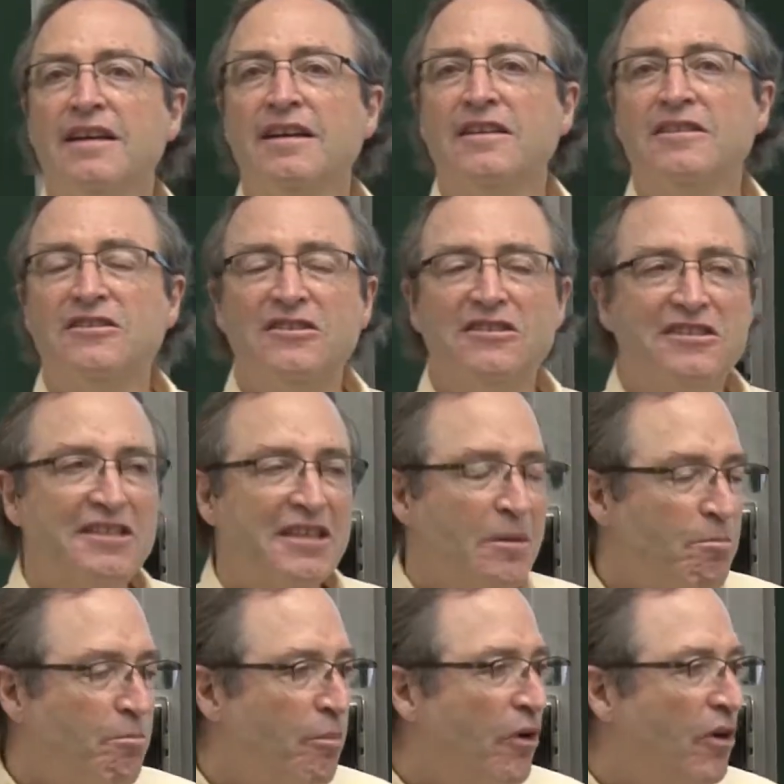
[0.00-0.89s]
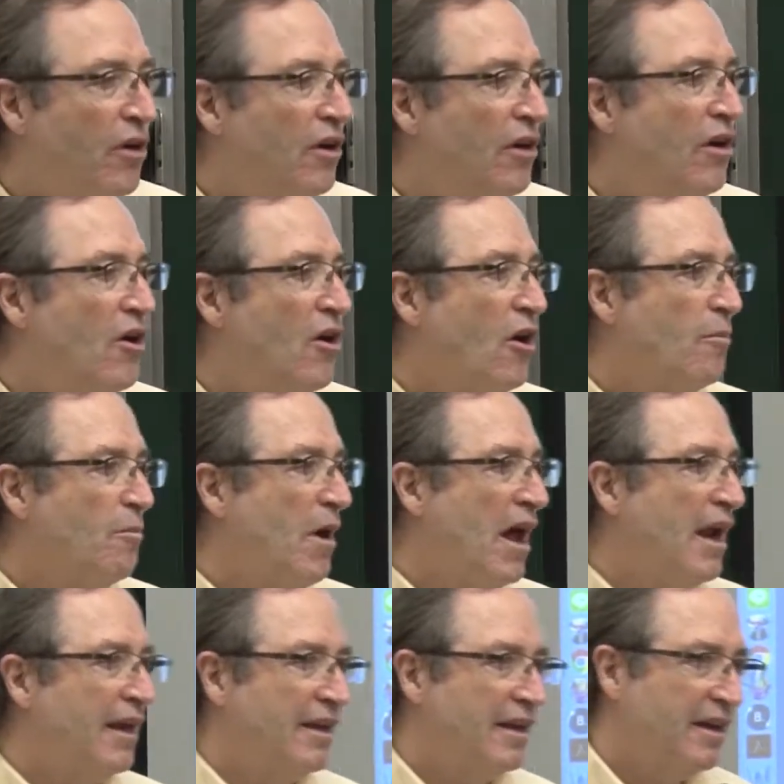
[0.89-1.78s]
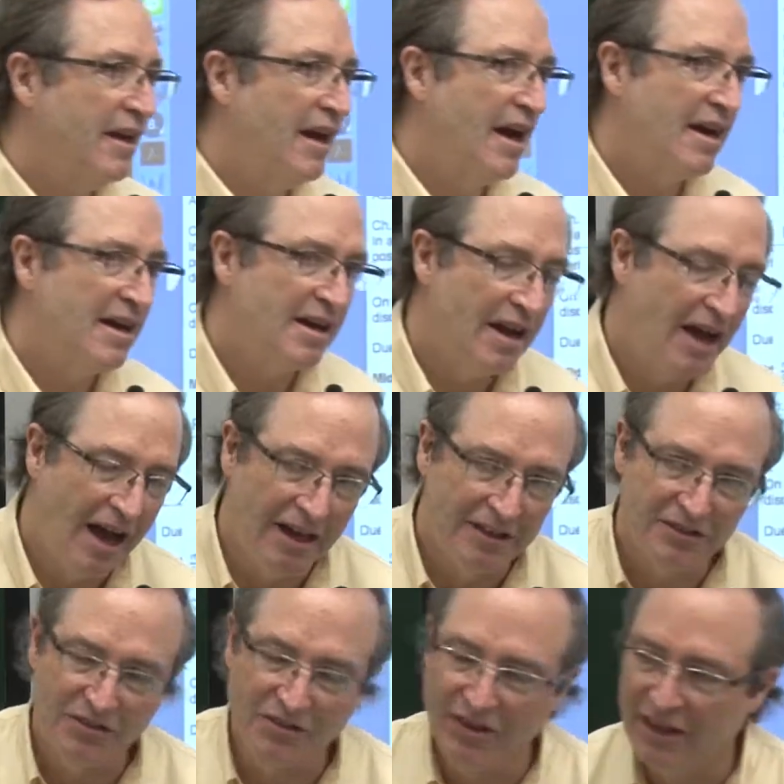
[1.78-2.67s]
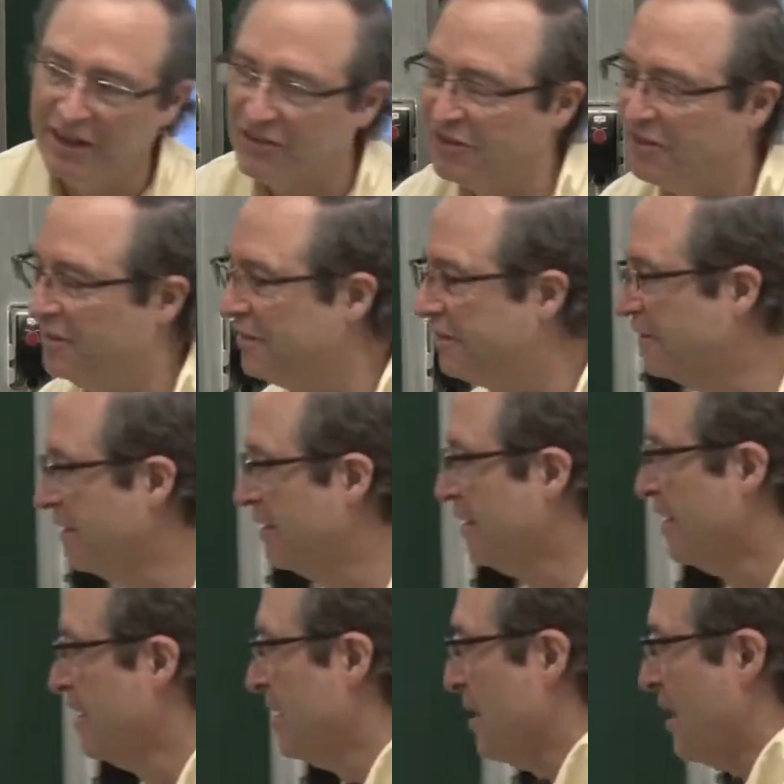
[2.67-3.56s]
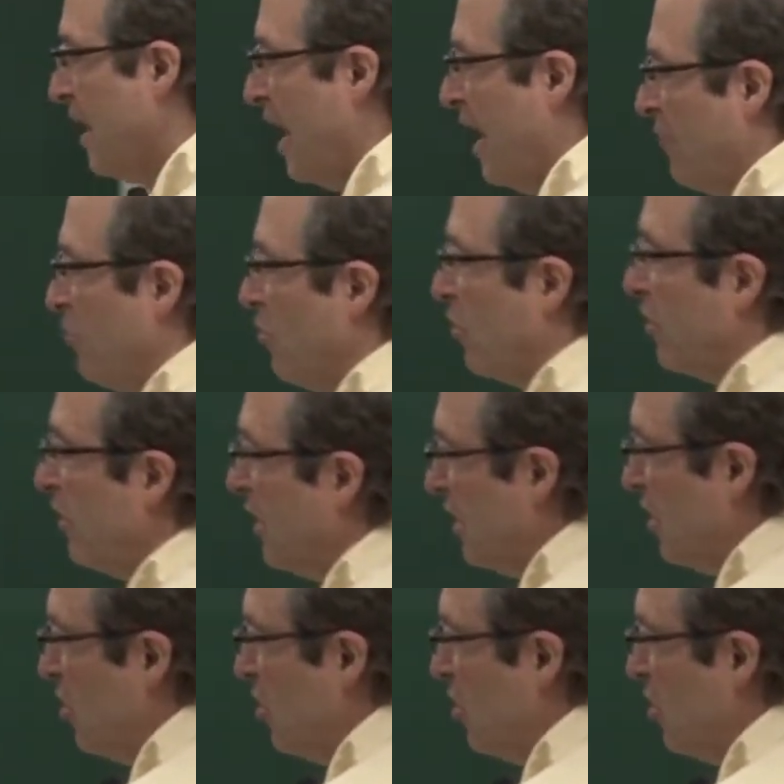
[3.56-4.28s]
simple harmonic oscillations. And we're going to